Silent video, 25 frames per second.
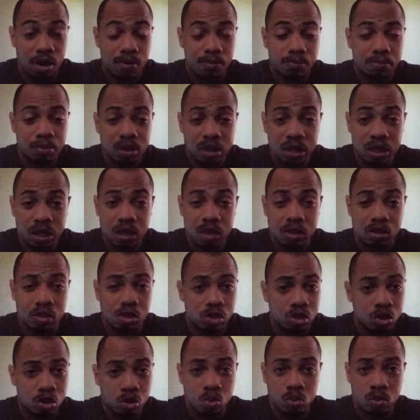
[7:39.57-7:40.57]
please
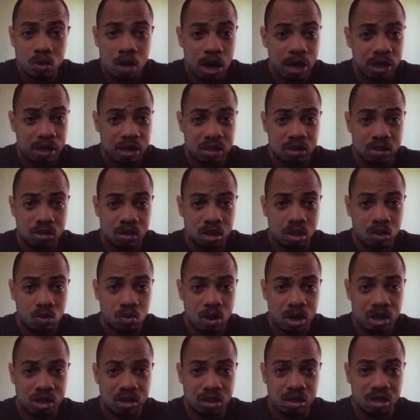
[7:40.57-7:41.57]
do not continue
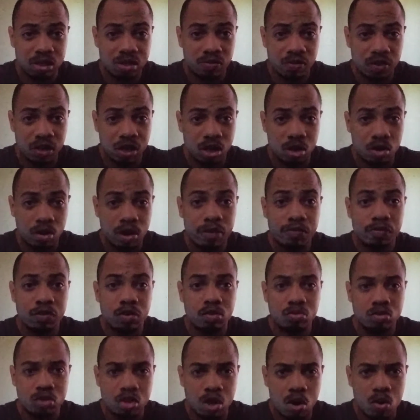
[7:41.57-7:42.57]
watching this video if
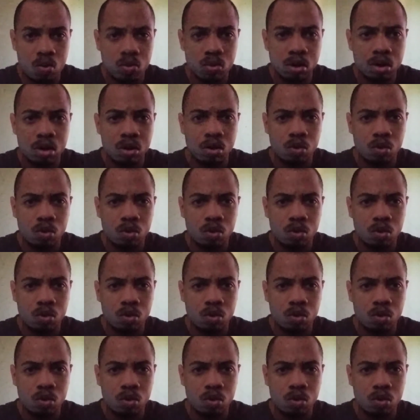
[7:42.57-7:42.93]
you don't